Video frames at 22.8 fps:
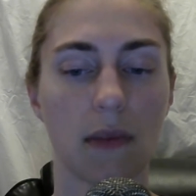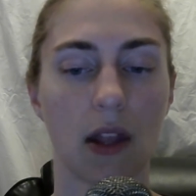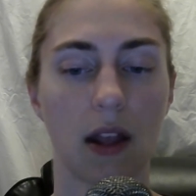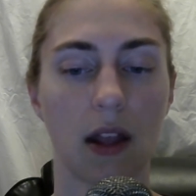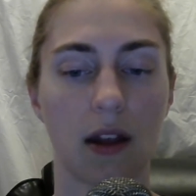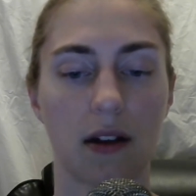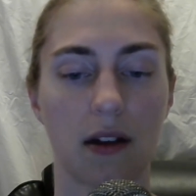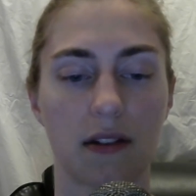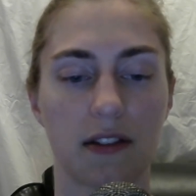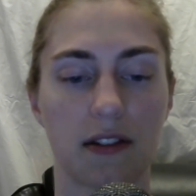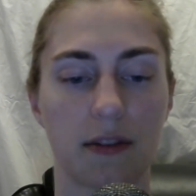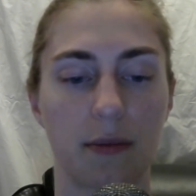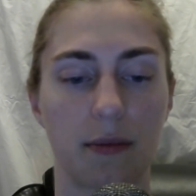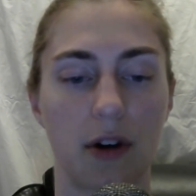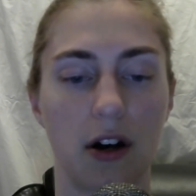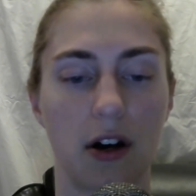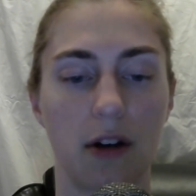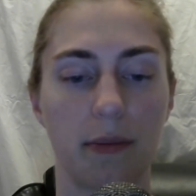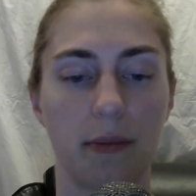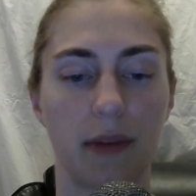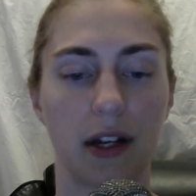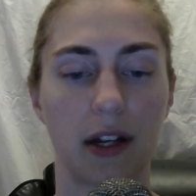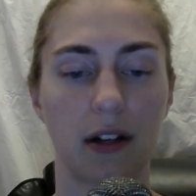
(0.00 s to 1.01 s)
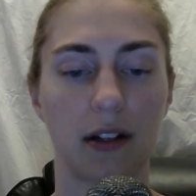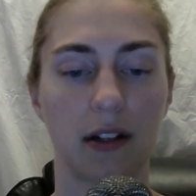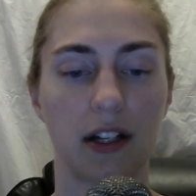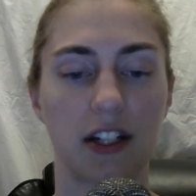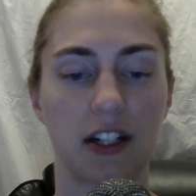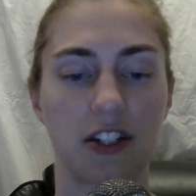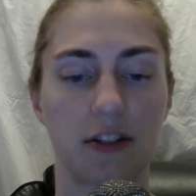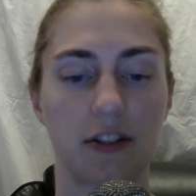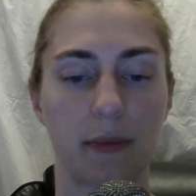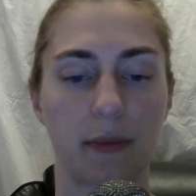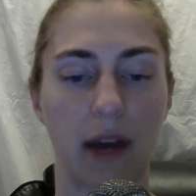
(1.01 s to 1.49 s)
A small
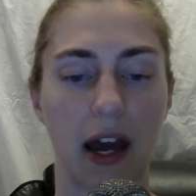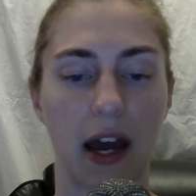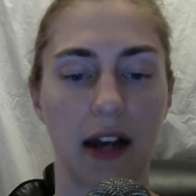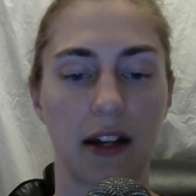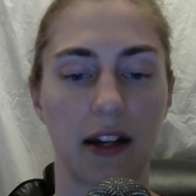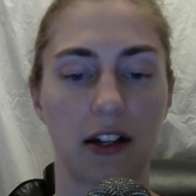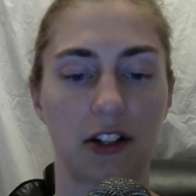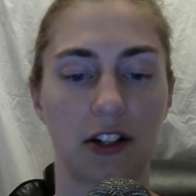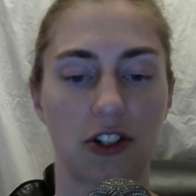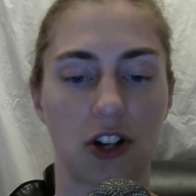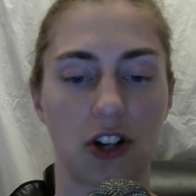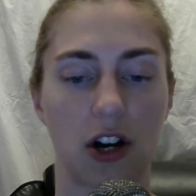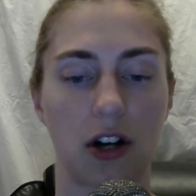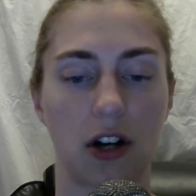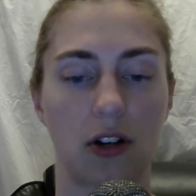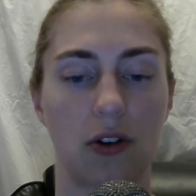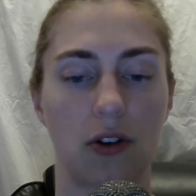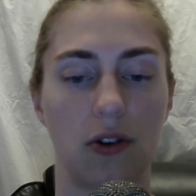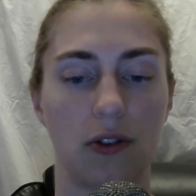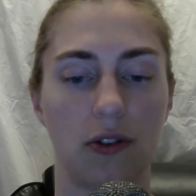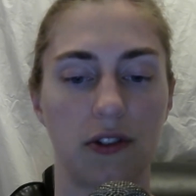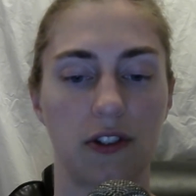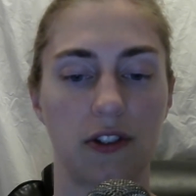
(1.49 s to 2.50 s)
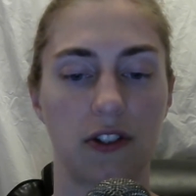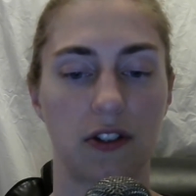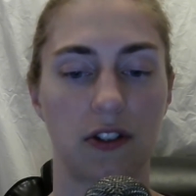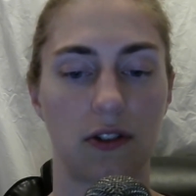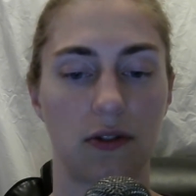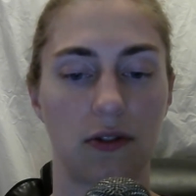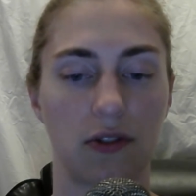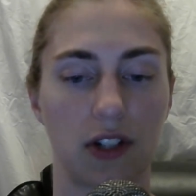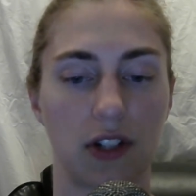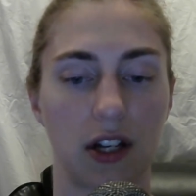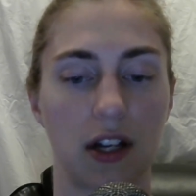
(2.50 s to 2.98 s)
middle-aged man in a charcoal
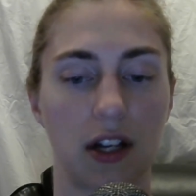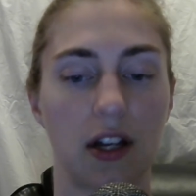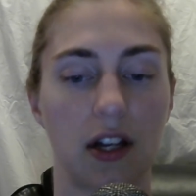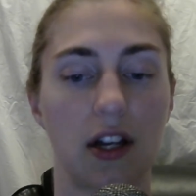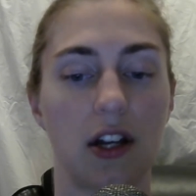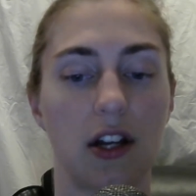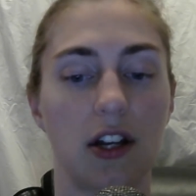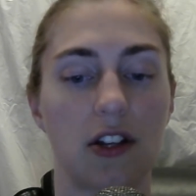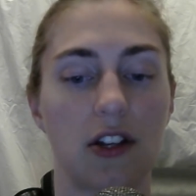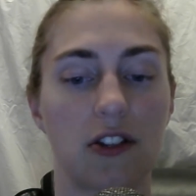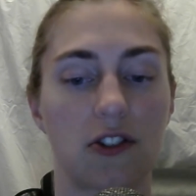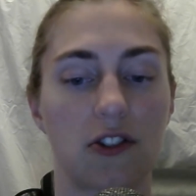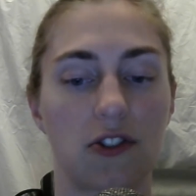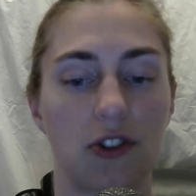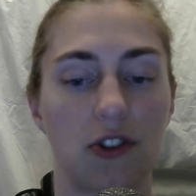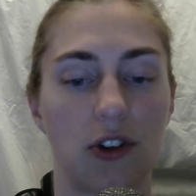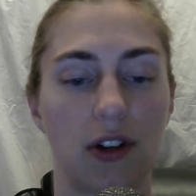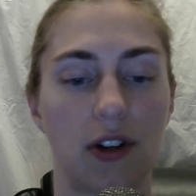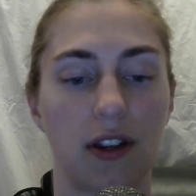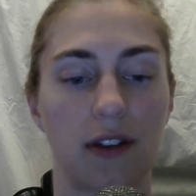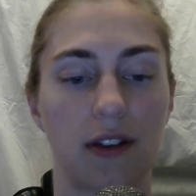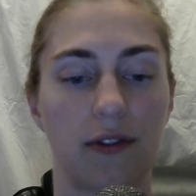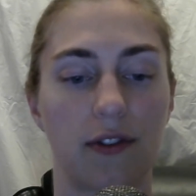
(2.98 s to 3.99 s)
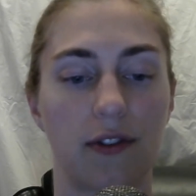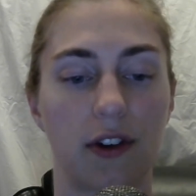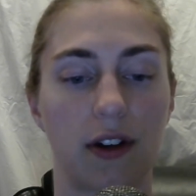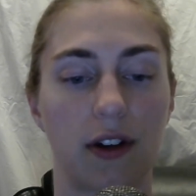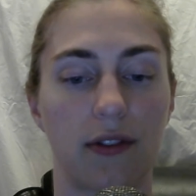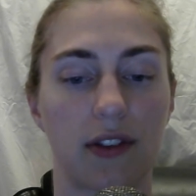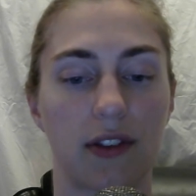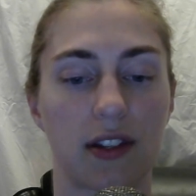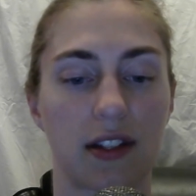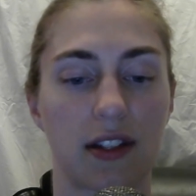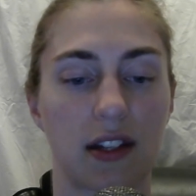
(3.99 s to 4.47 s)
suit stood at the foot
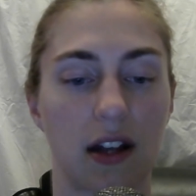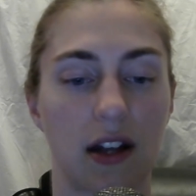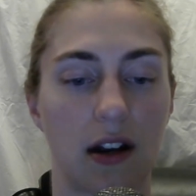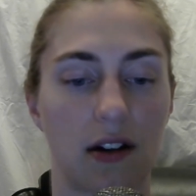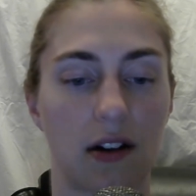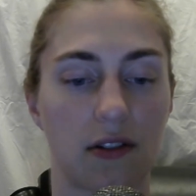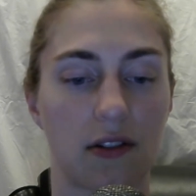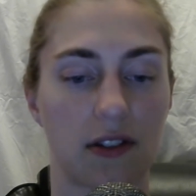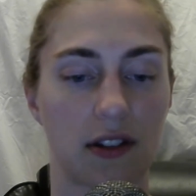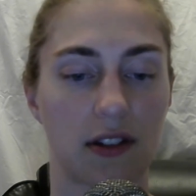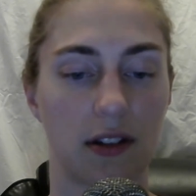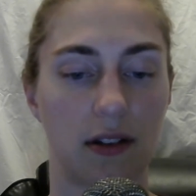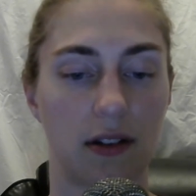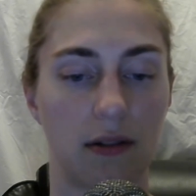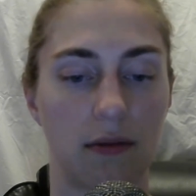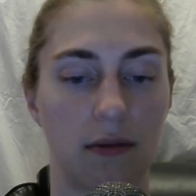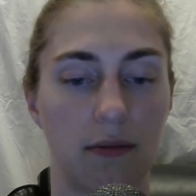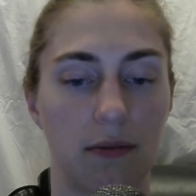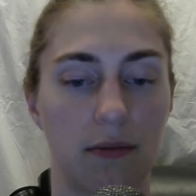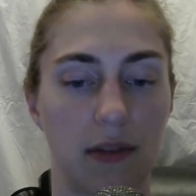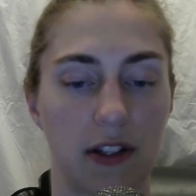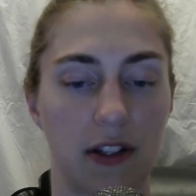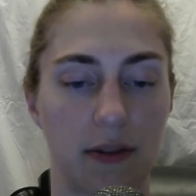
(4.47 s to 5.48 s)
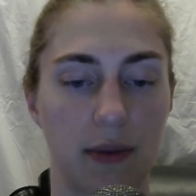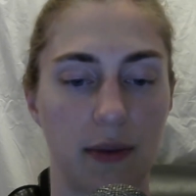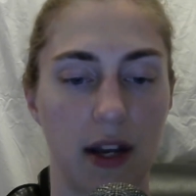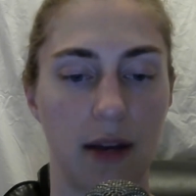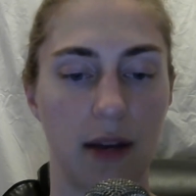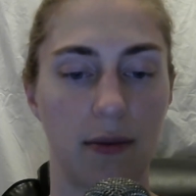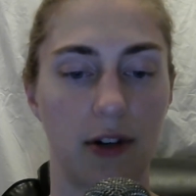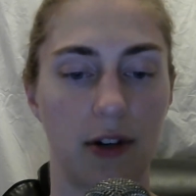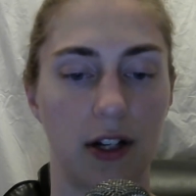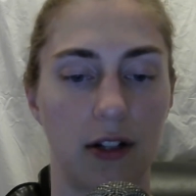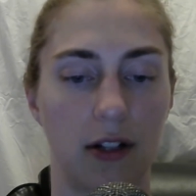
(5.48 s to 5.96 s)
of the stairs. Miss
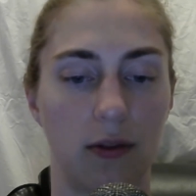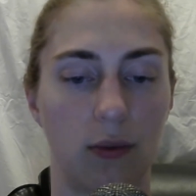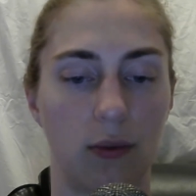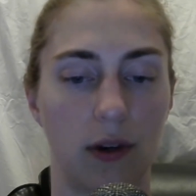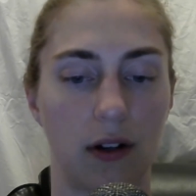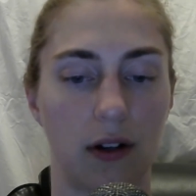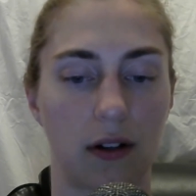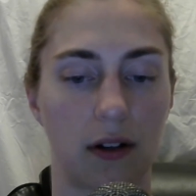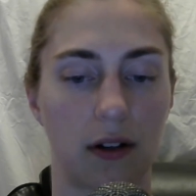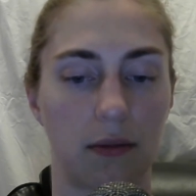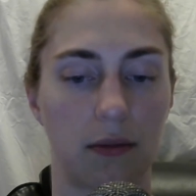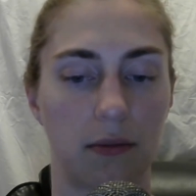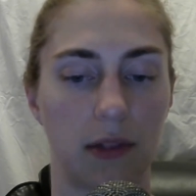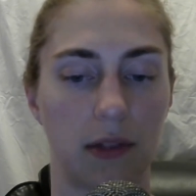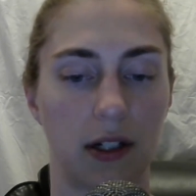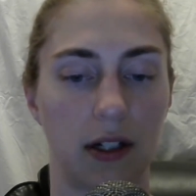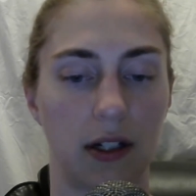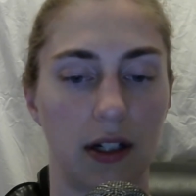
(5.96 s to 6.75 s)
Mabry, welcome.